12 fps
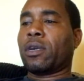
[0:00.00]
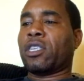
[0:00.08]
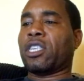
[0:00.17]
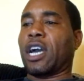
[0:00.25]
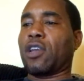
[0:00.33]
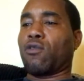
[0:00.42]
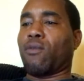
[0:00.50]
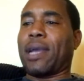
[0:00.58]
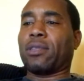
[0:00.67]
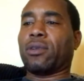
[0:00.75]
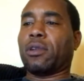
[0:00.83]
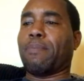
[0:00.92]
Castano
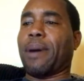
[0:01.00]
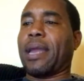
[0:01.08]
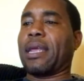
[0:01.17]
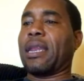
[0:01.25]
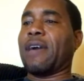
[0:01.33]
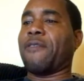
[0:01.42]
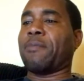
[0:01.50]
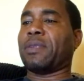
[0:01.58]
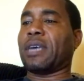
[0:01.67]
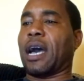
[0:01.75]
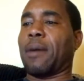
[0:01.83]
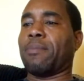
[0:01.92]
right to the body, left up
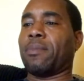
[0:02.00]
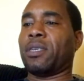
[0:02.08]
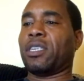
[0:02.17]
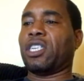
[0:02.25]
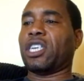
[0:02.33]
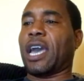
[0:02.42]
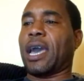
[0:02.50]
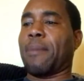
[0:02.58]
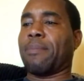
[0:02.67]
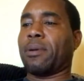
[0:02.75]
top. It's a jab.